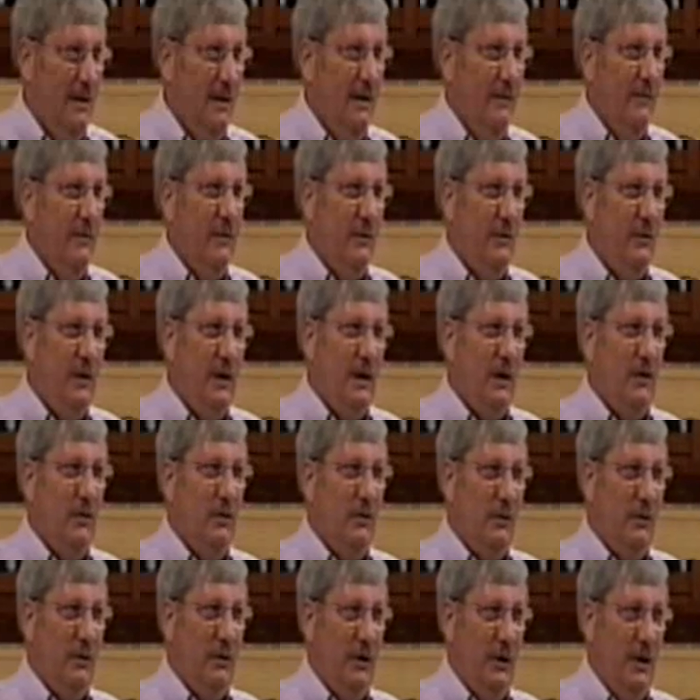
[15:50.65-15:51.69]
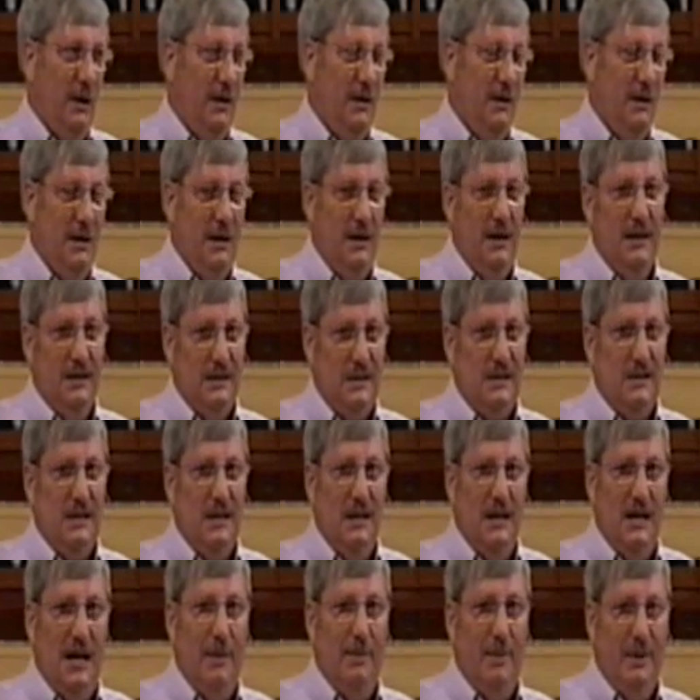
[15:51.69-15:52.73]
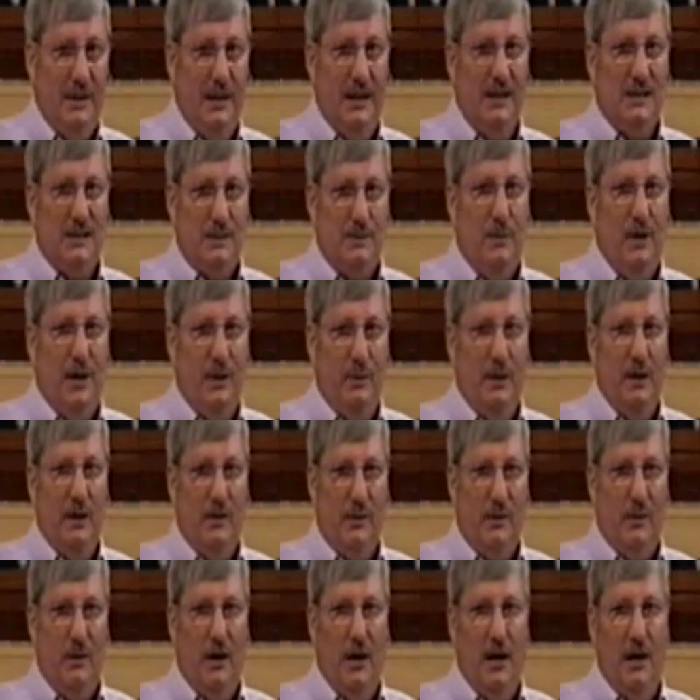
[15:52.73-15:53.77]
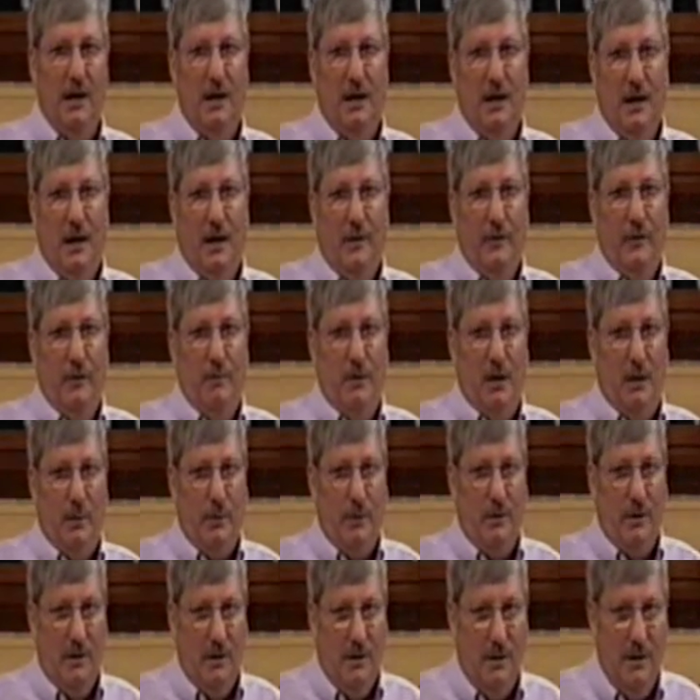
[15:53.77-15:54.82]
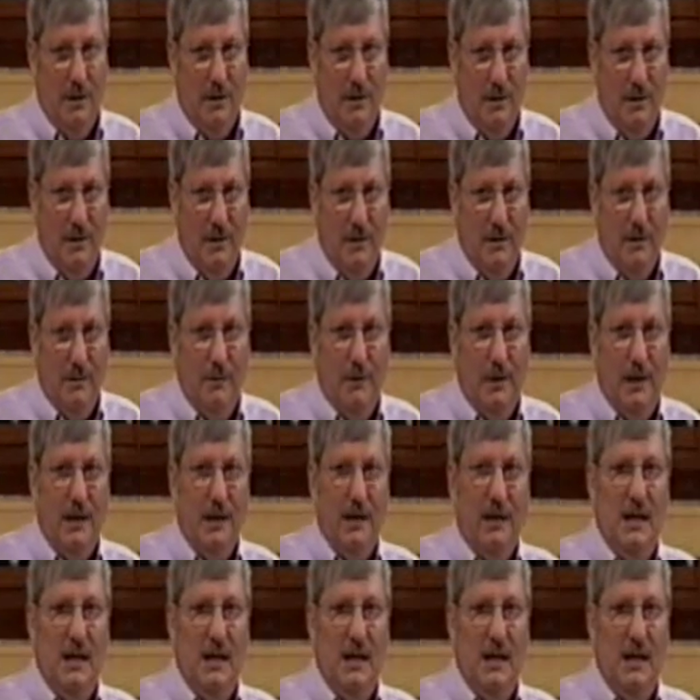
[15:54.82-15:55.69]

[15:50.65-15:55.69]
If you think you're good, now he didn't say that, but that's probably what he thought. You remember when